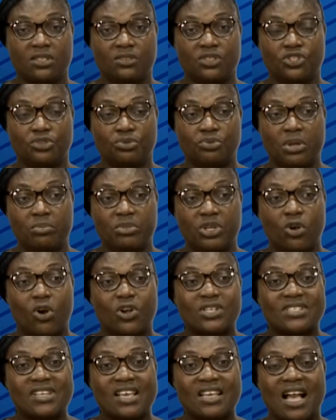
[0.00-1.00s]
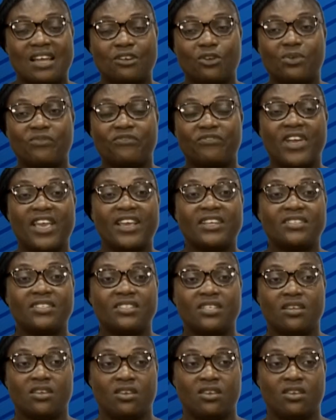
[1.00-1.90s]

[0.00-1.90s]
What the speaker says: children because they cannot fend